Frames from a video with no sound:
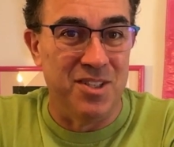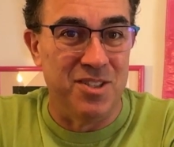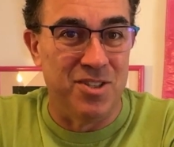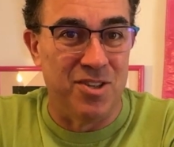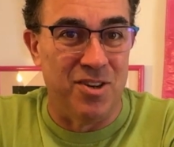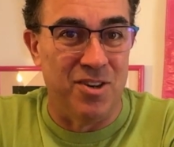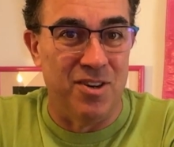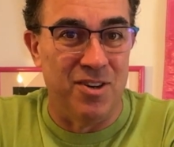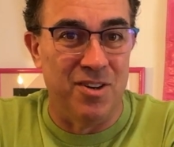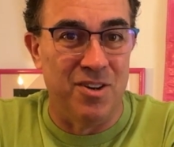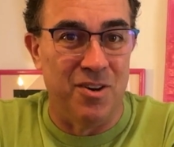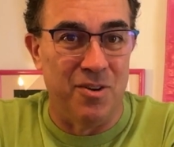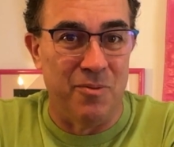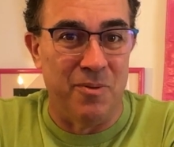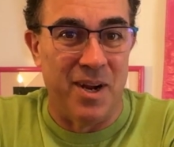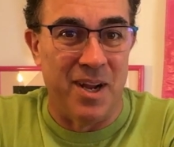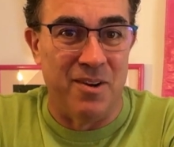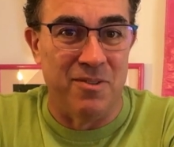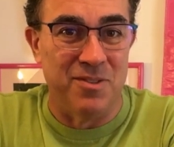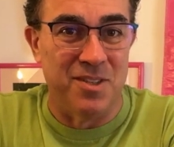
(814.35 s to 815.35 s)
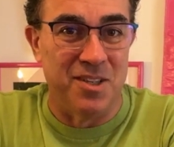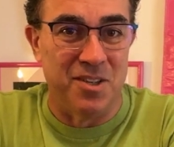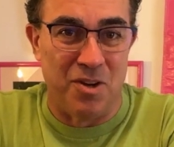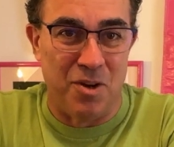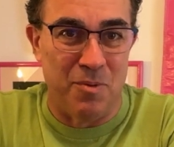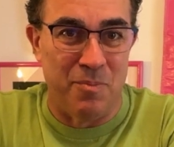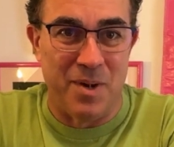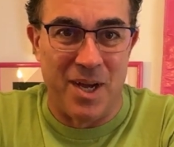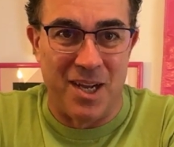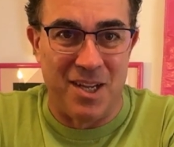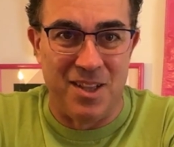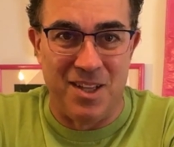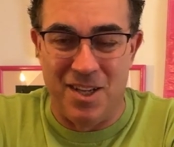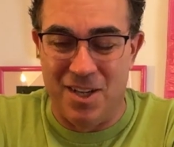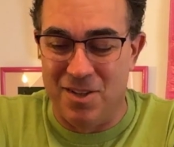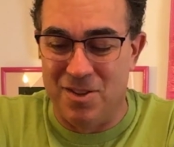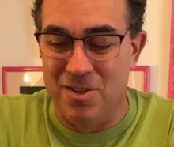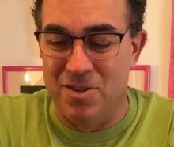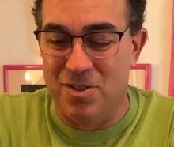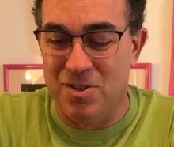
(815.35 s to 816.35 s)
turn around and go back the
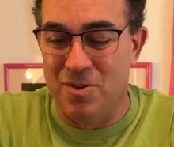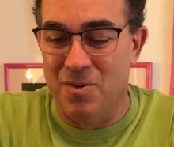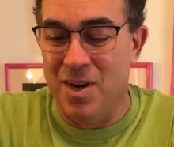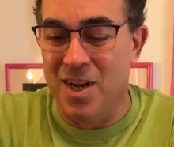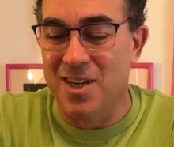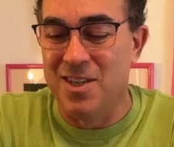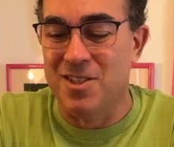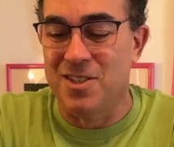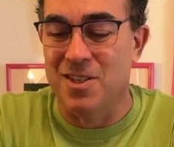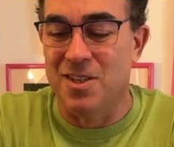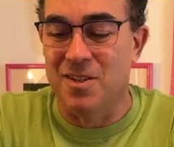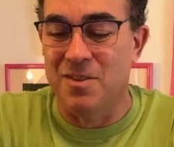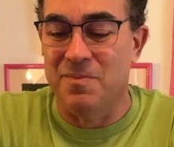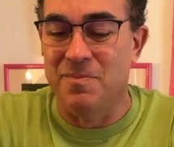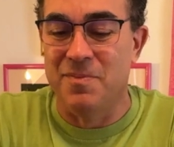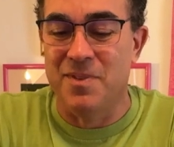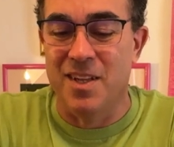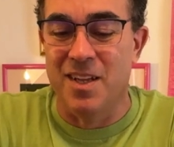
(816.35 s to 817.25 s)
other direction.